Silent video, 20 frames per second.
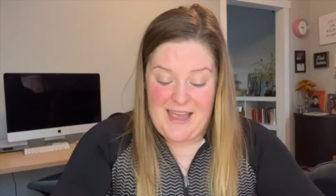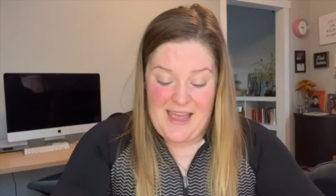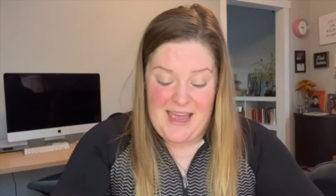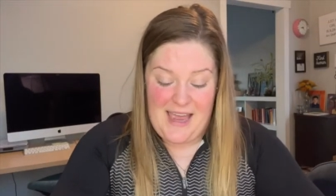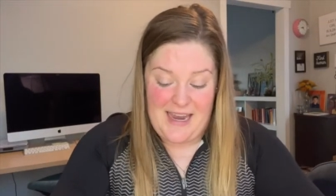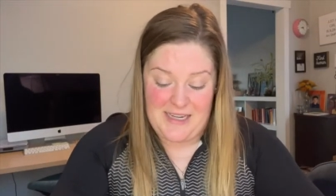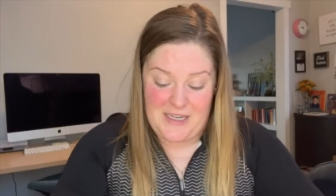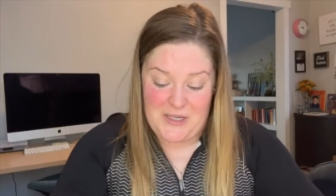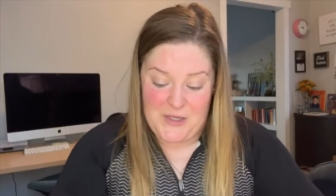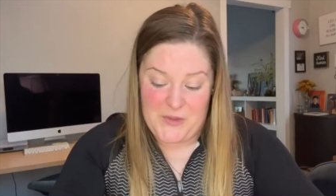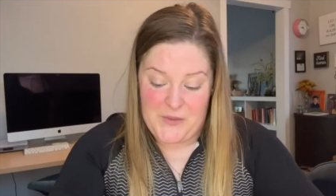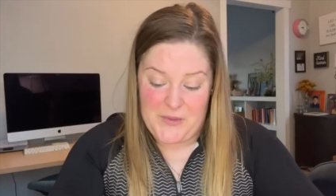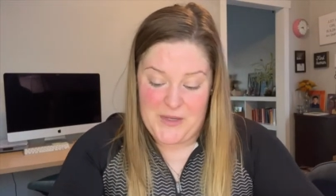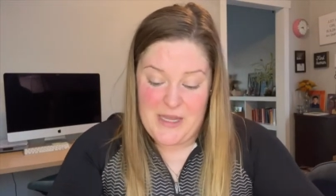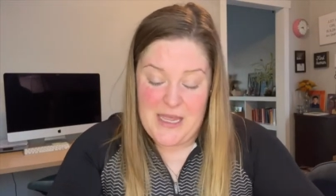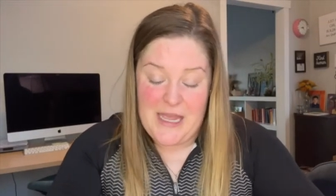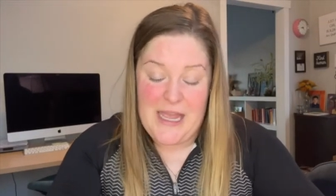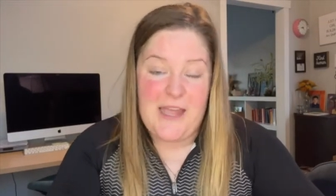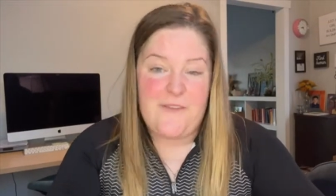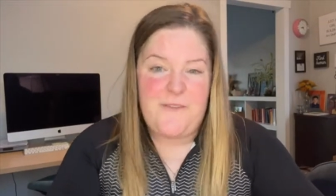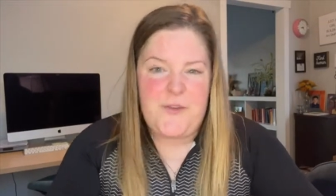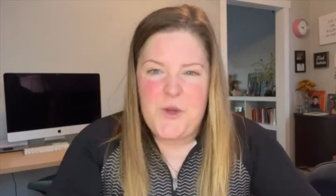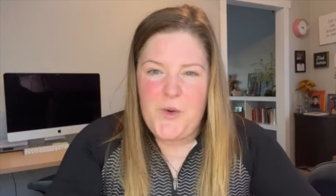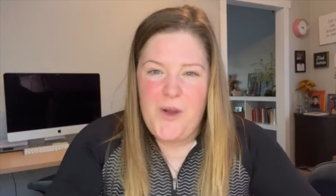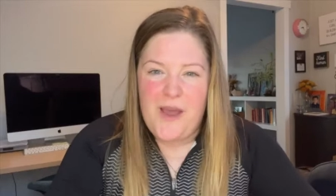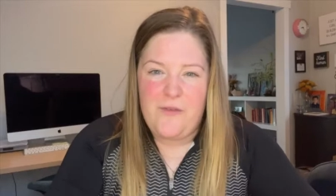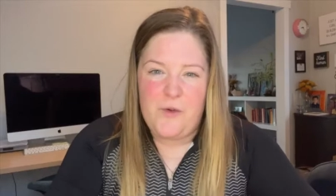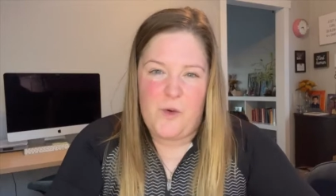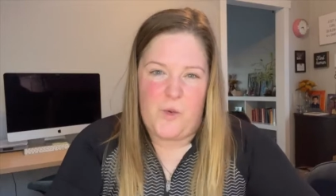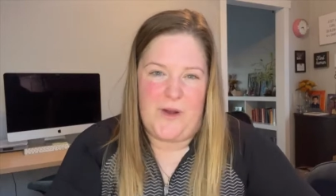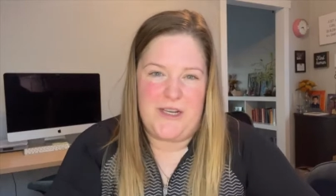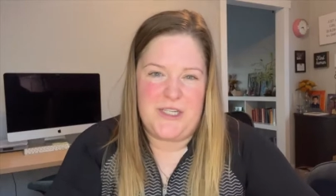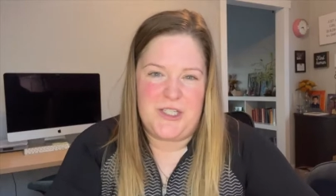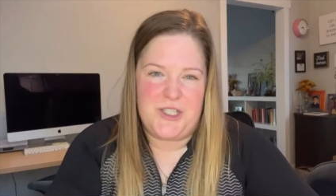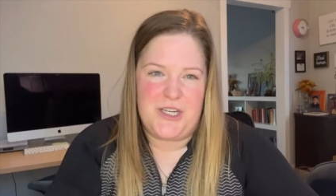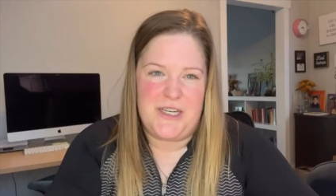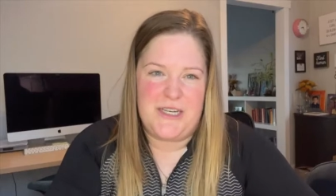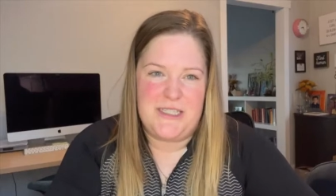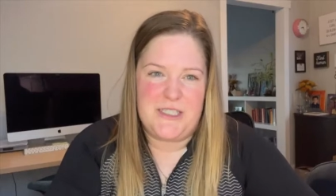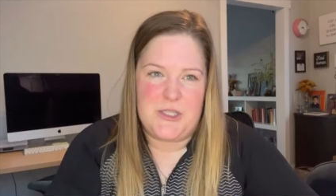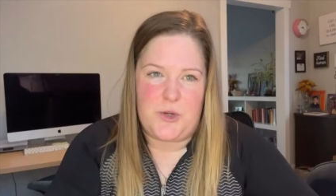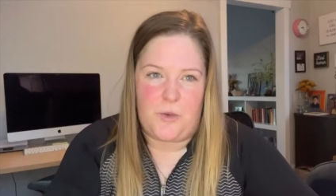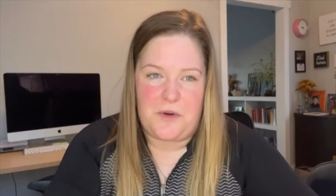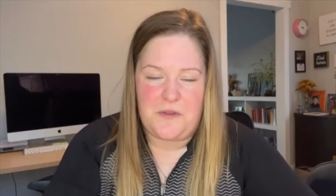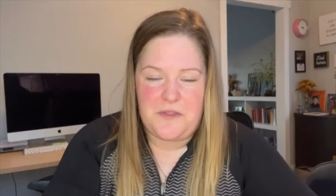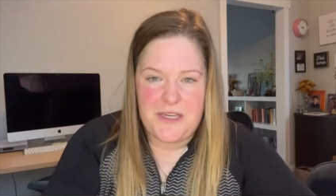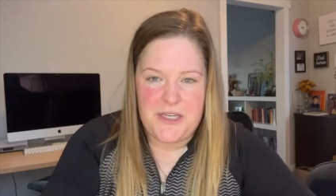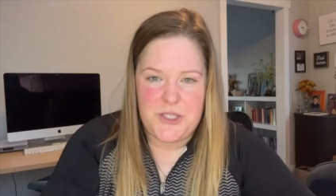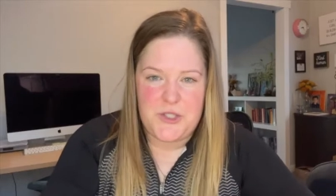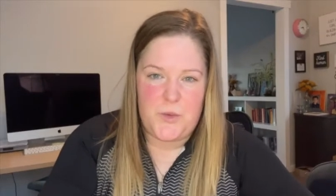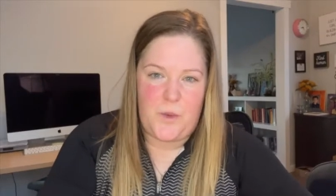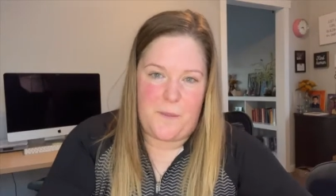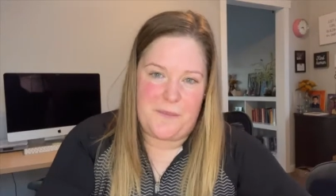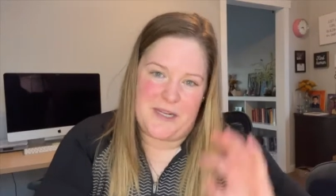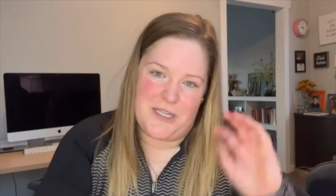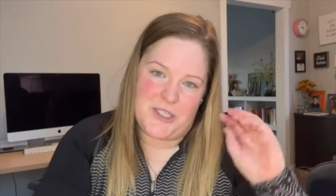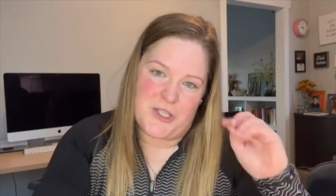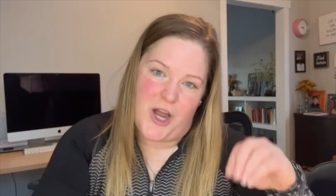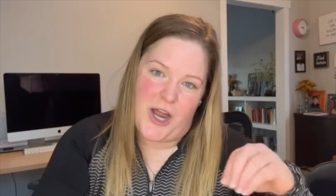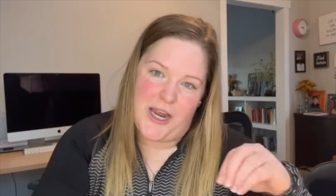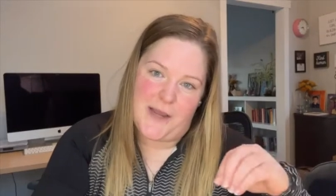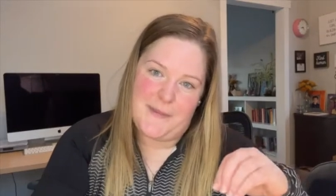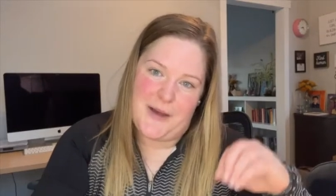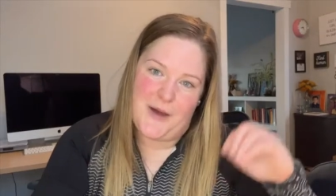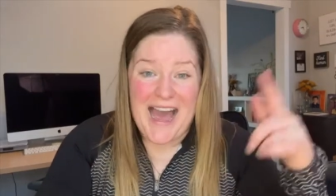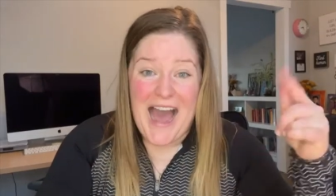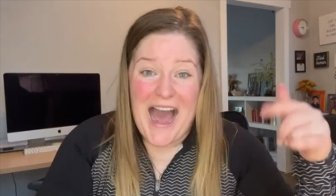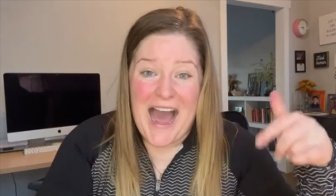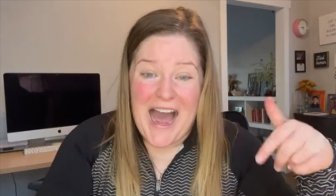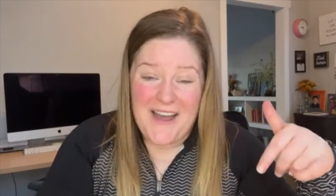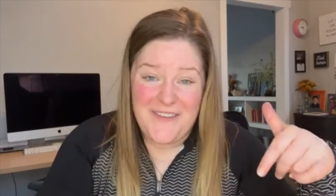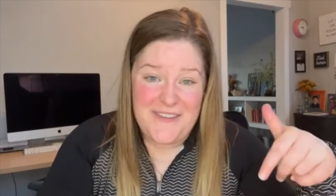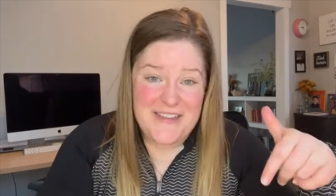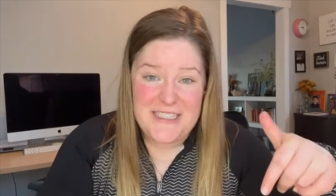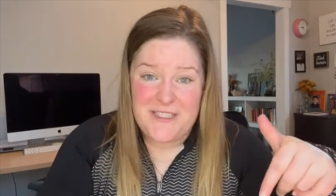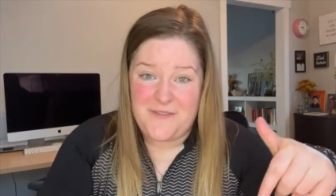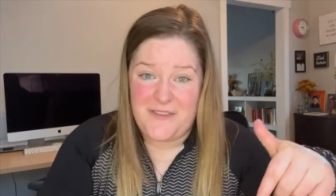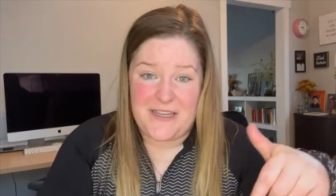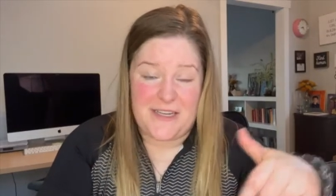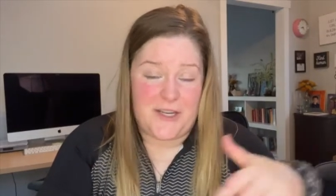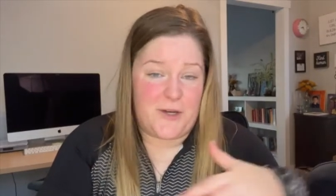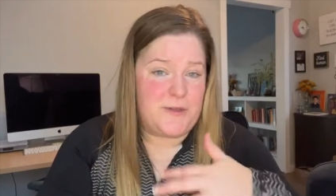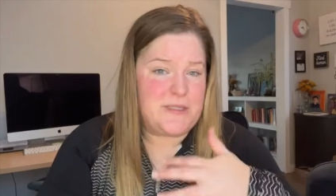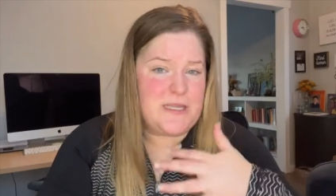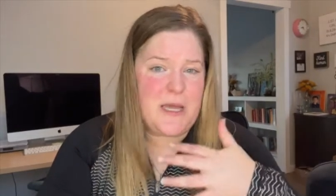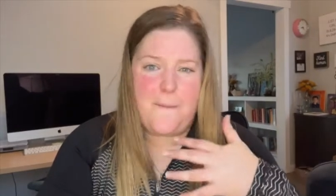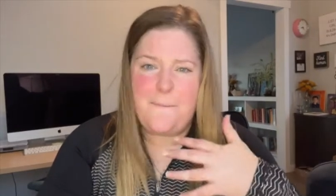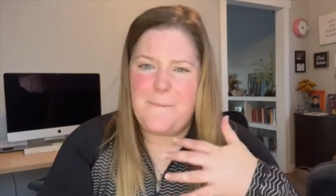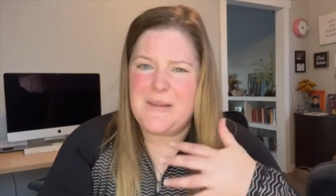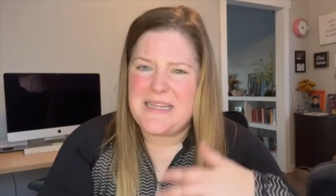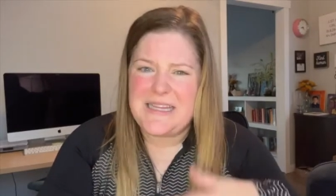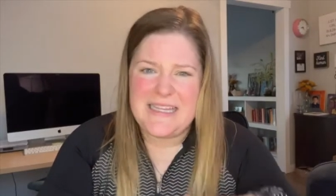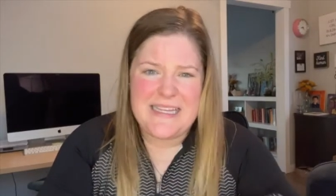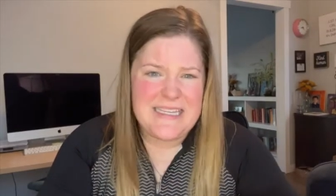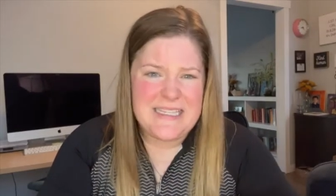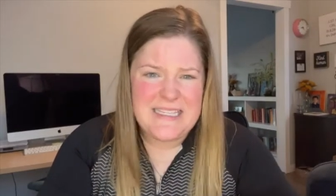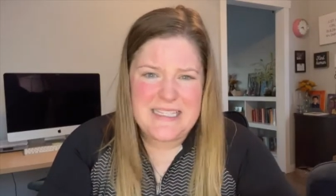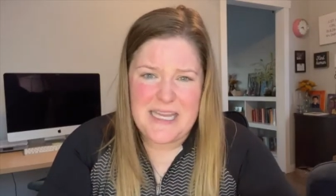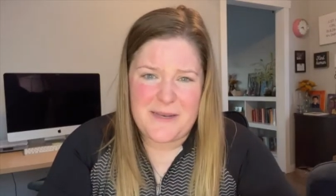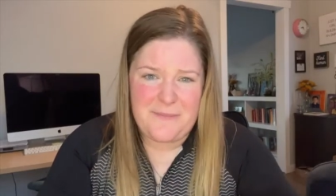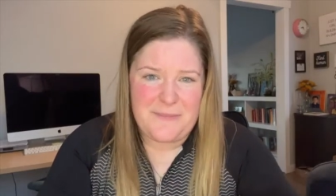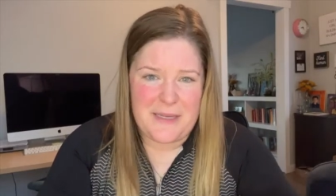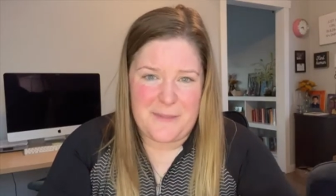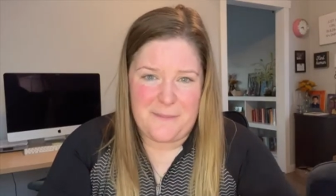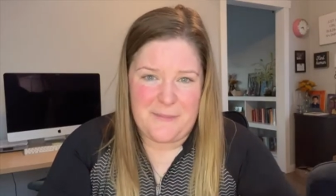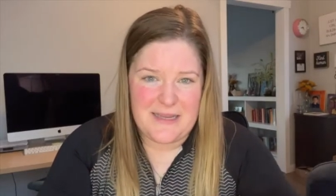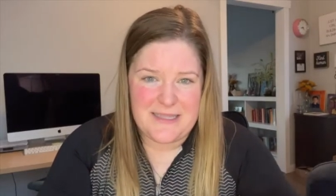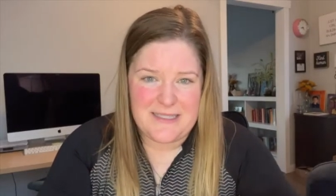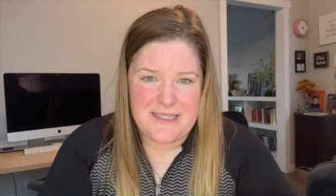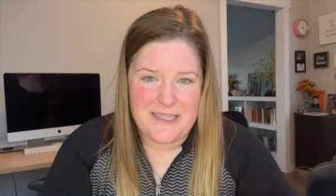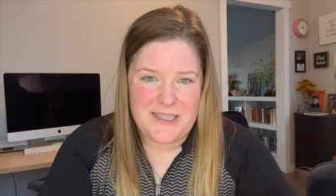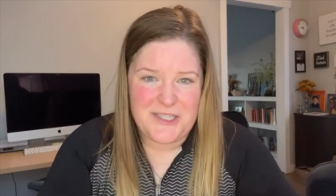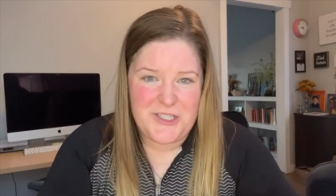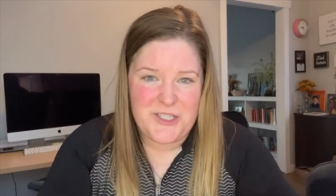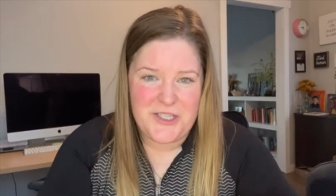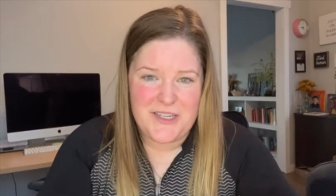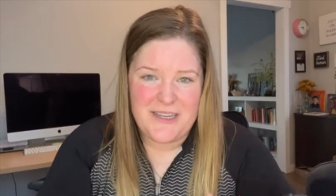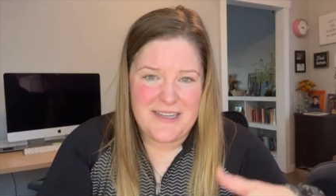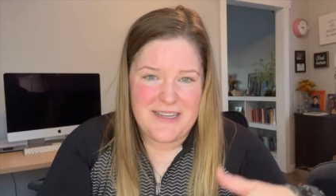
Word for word: Anywho, if you have questions or things you want me to talk about on these videos, please send me a message.